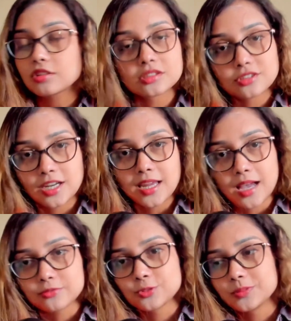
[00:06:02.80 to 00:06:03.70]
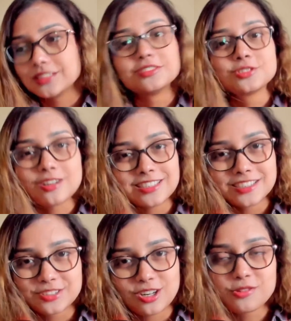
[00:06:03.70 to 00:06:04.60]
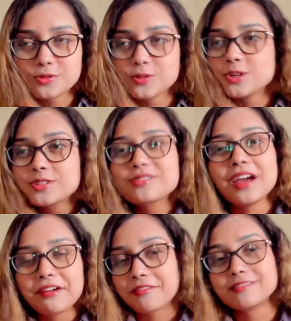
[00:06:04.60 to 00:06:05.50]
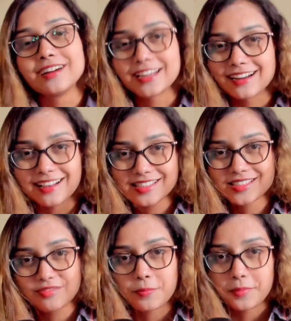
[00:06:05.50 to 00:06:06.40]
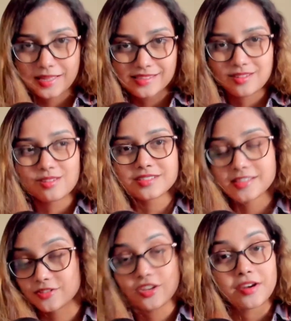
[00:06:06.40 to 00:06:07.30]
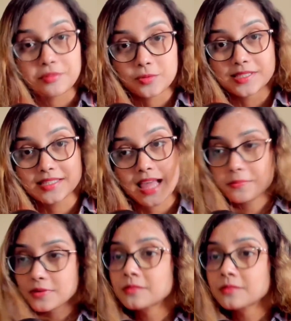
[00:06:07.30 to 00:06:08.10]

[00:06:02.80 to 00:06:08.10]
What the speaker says: does not have to be the jolly dog who goes to everyone and asks for pets or sits on everyone's lap.